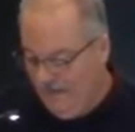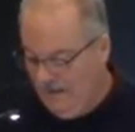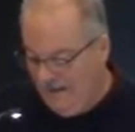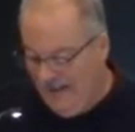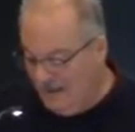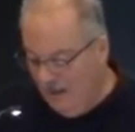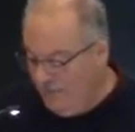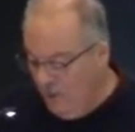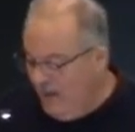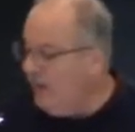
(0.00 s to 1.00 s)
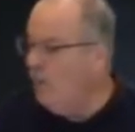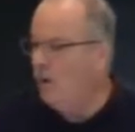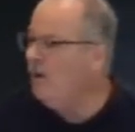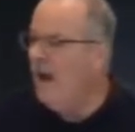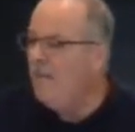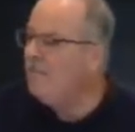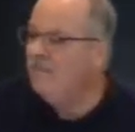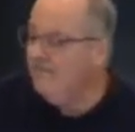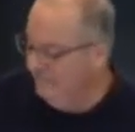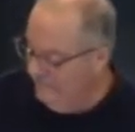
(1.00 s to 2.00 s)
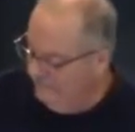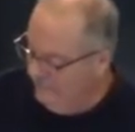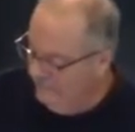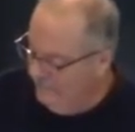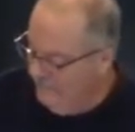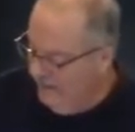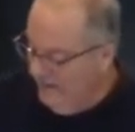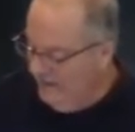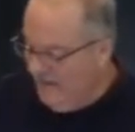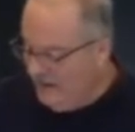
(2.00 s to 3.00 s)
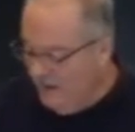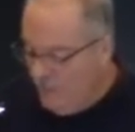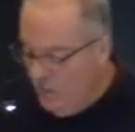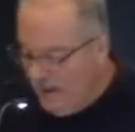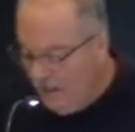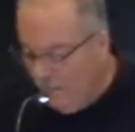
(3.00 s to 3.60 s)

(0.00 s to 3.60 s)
It's not something we can work up. It's not something we can